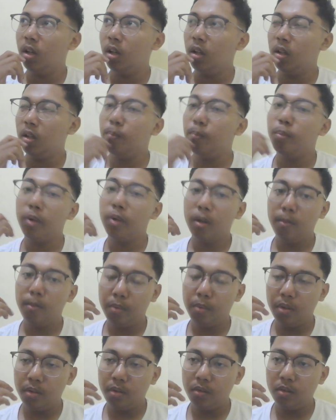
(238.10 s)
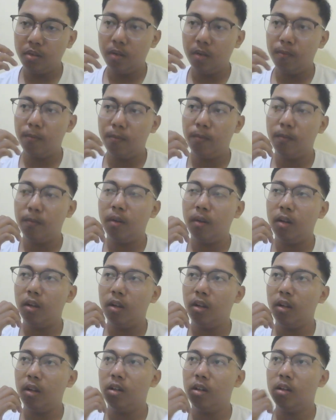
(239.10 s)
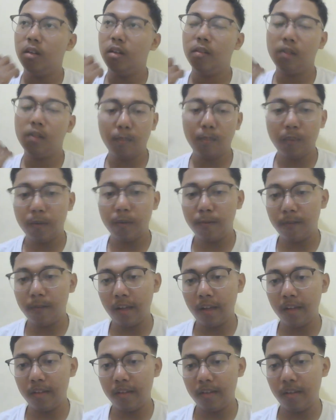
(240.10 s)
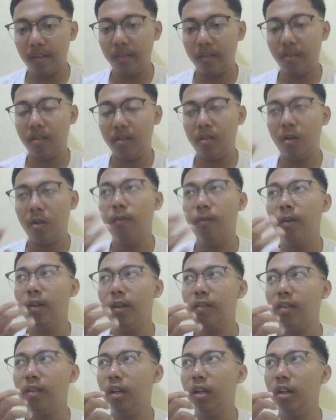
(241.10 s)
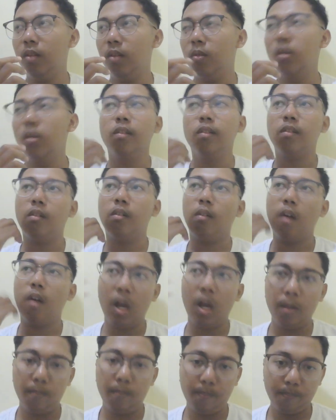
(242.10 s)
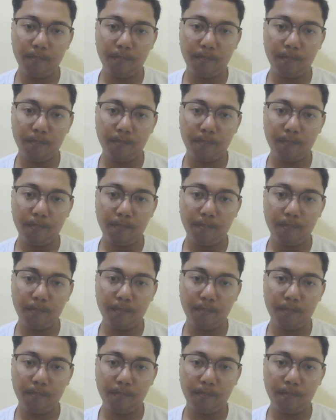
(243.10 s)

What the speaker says: the purpose of descriptive text is obviously to describe